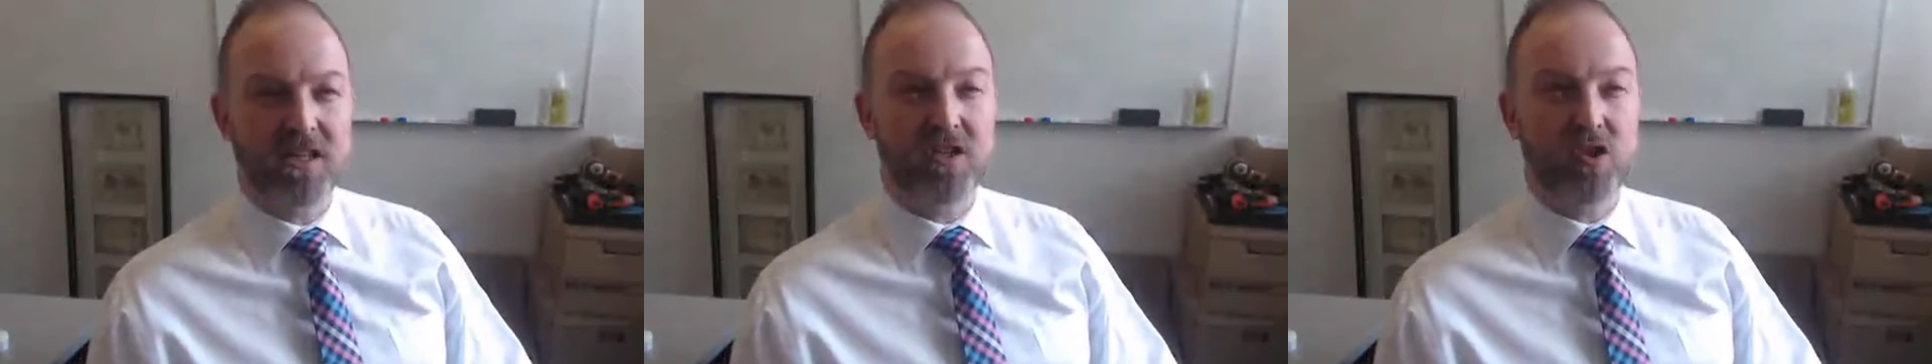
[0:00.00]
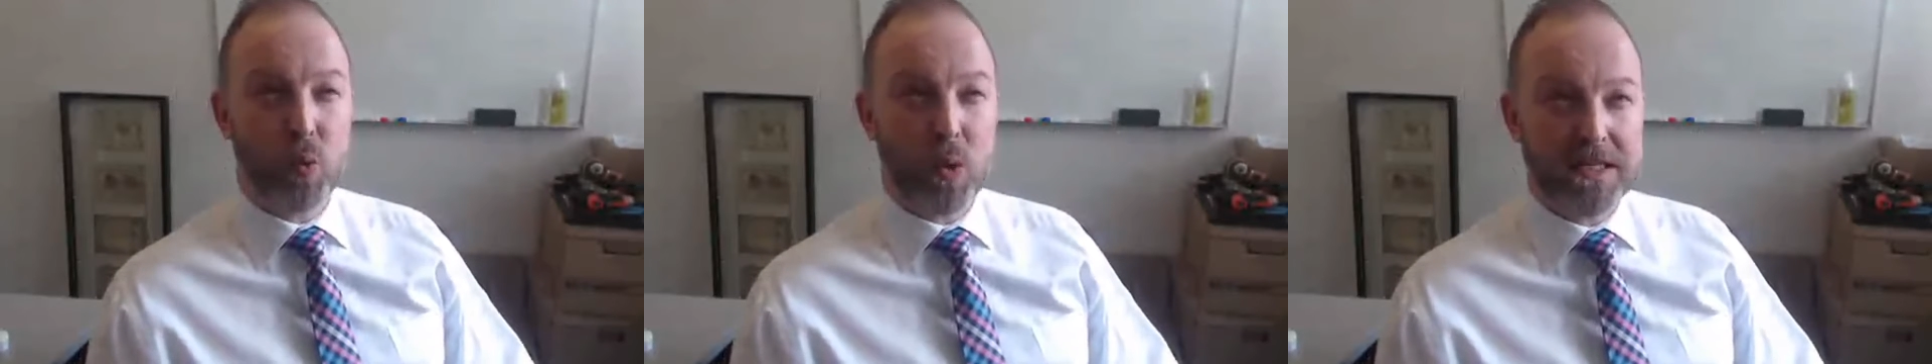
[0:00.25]
in
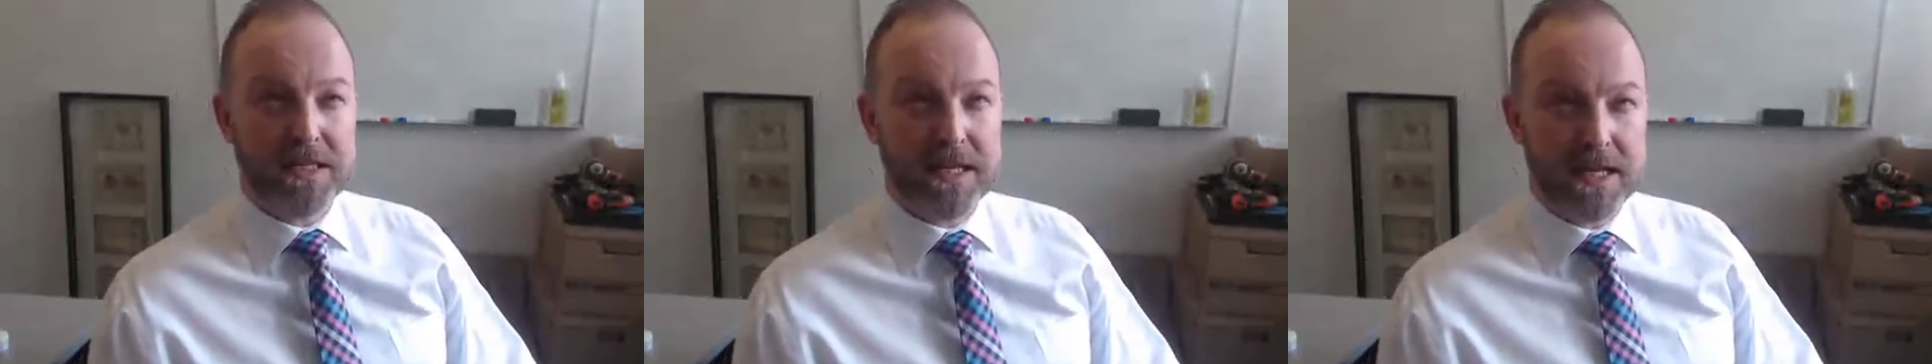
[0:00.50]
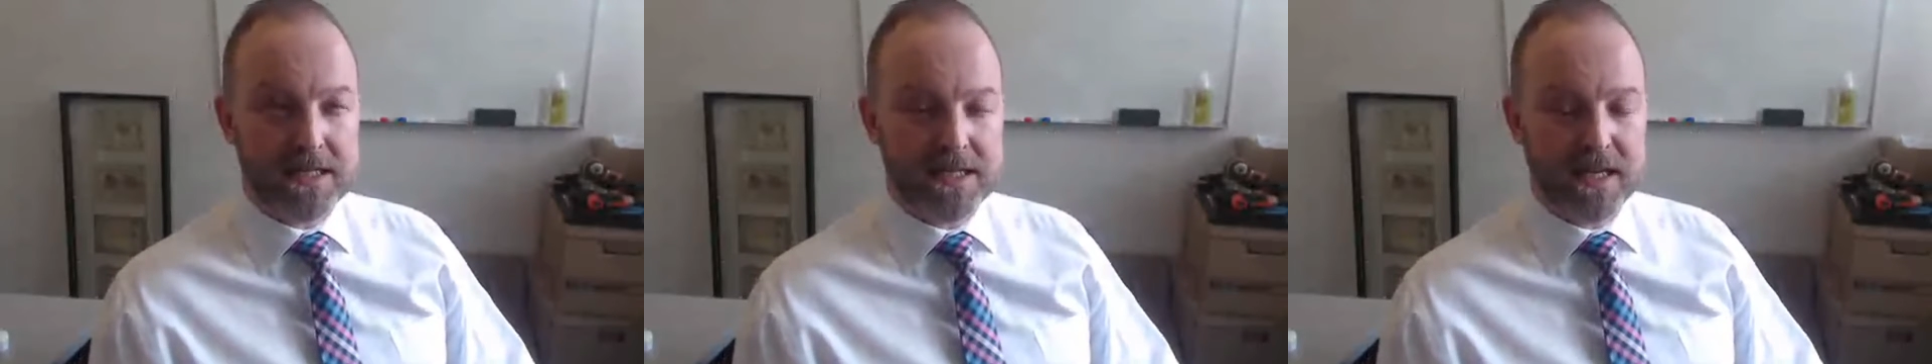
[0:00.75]

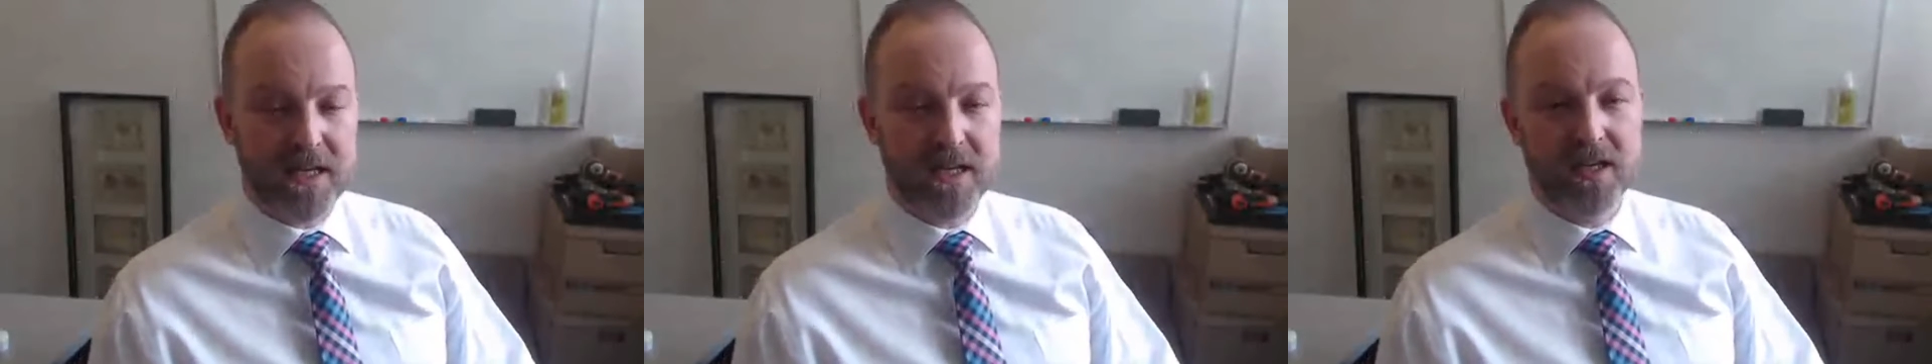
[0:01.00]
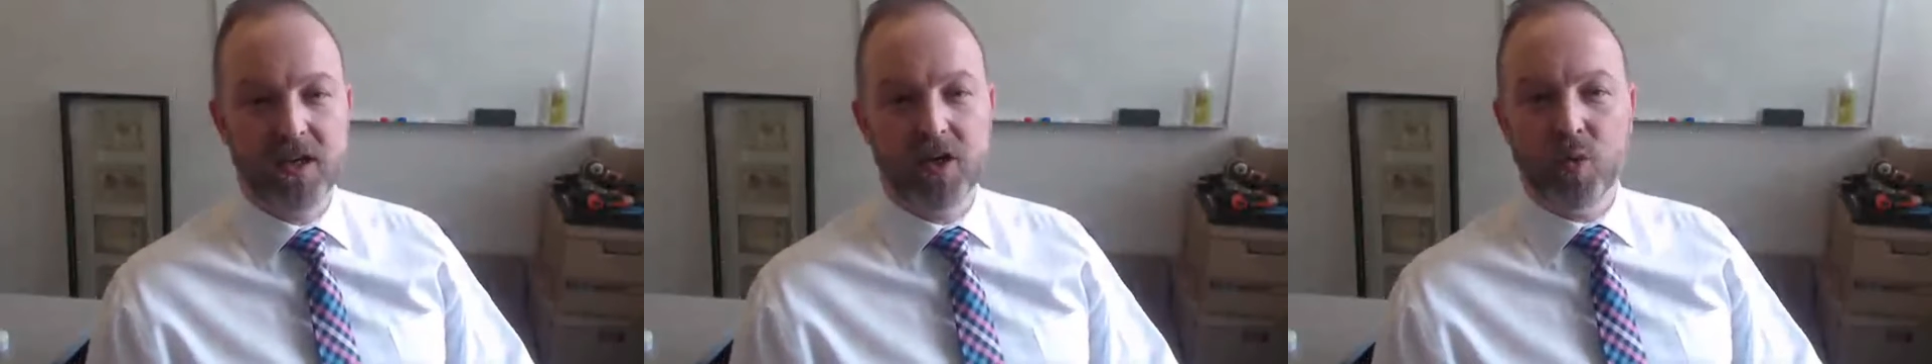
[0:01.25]
2018,
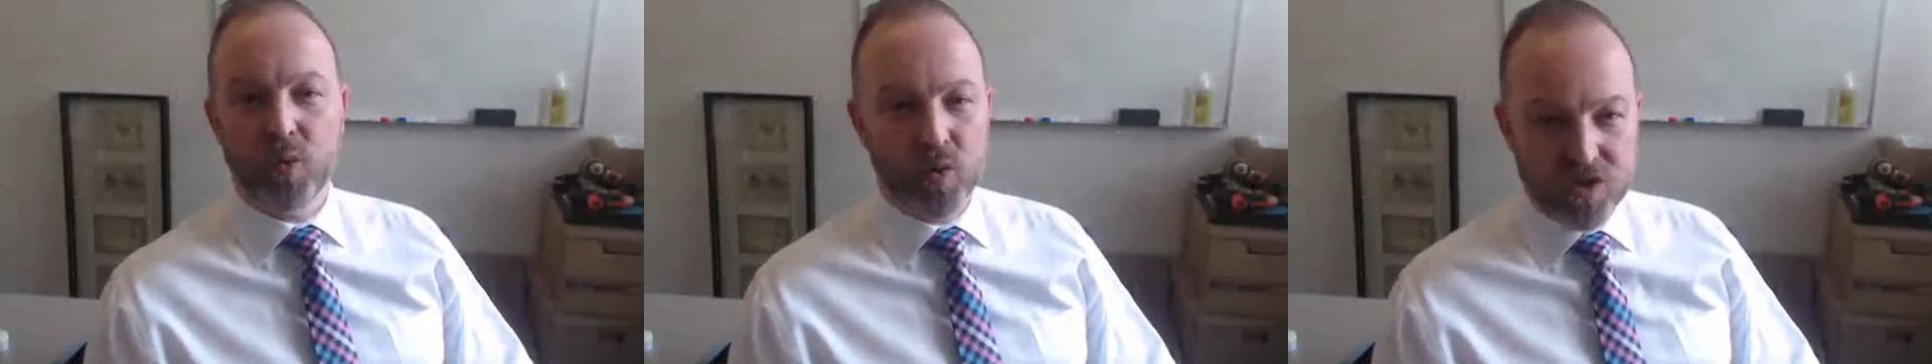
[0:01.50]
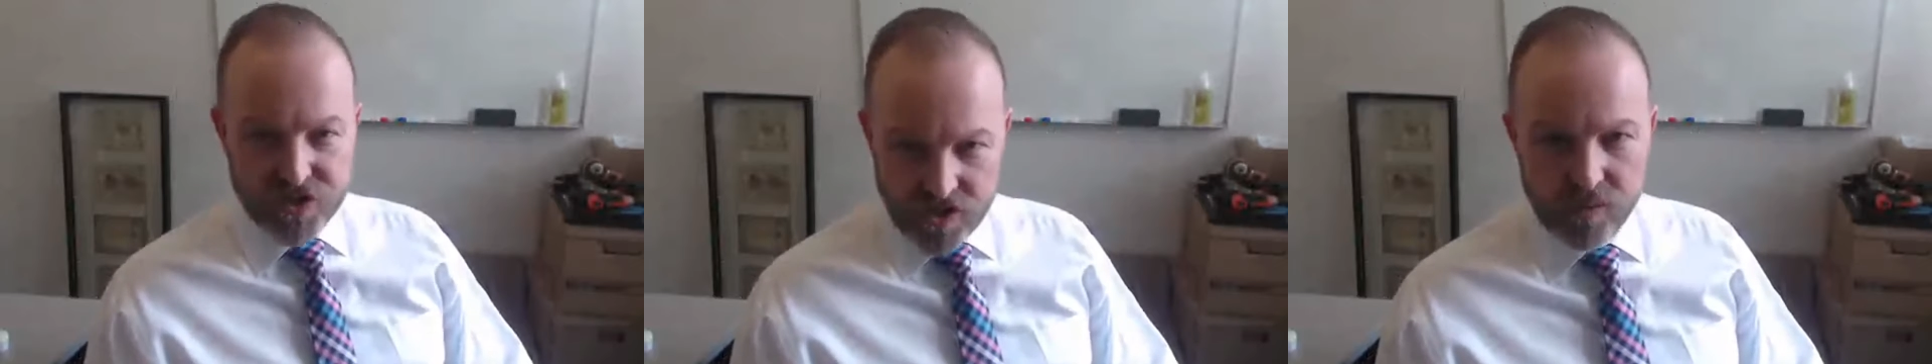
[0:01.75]

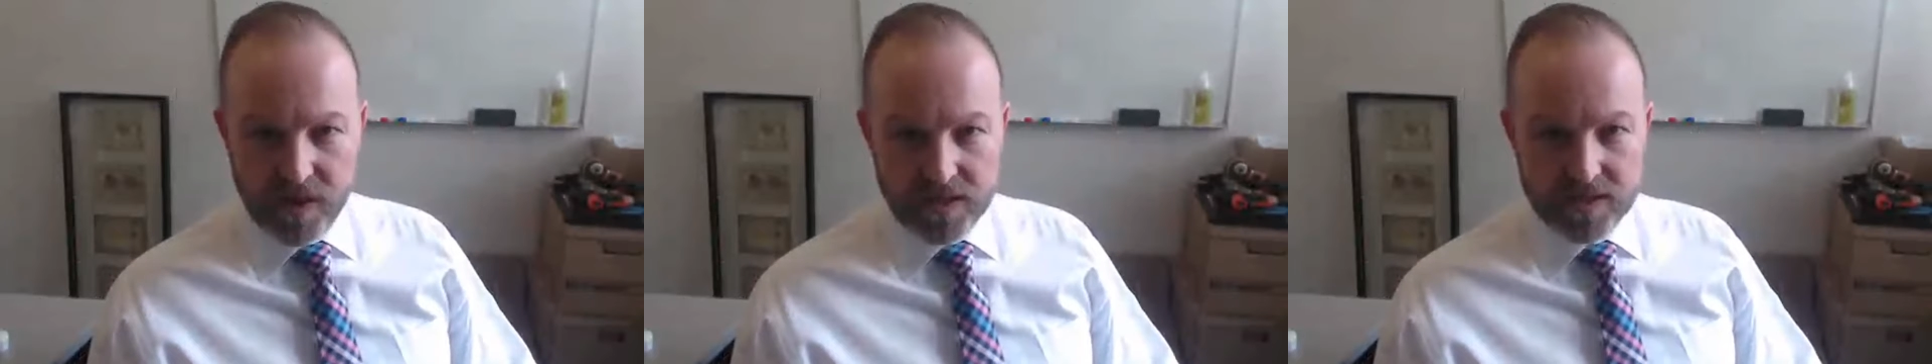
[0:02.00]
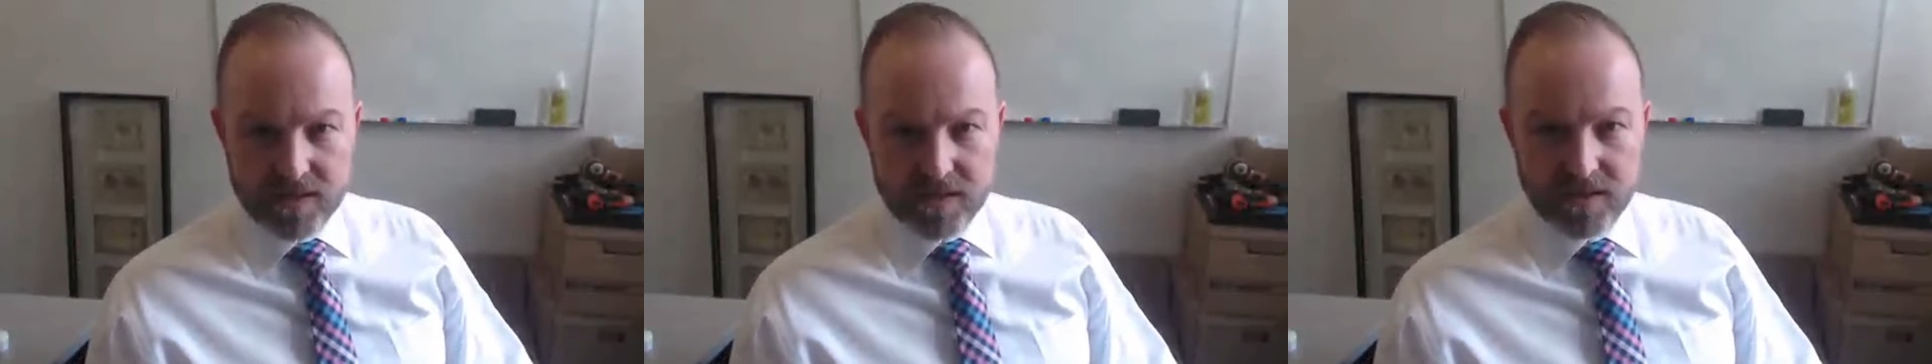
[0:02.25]
would do
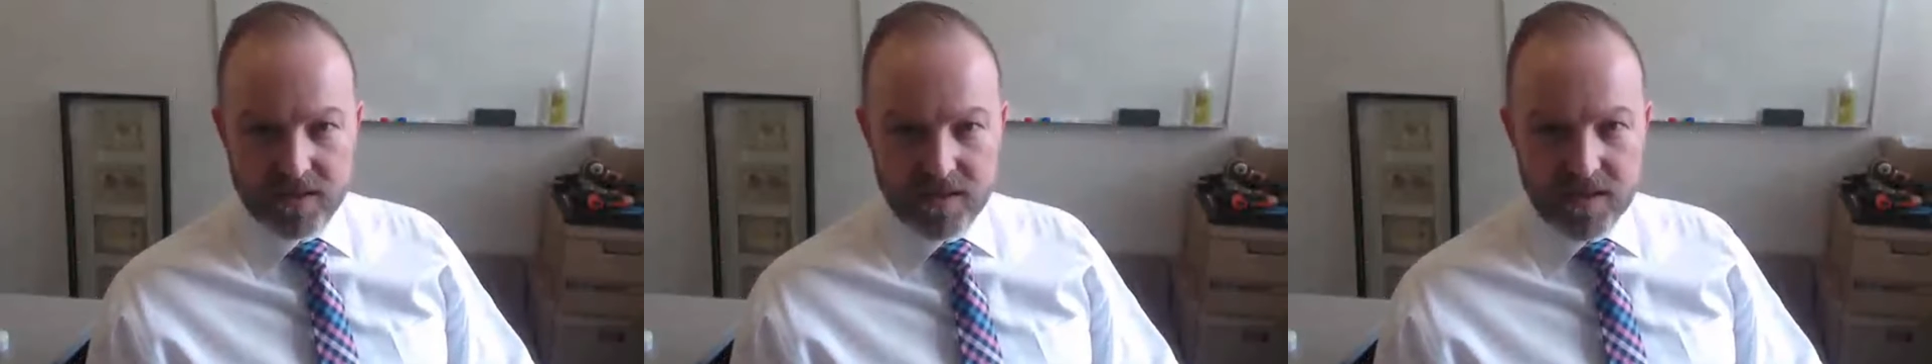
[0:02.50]
this.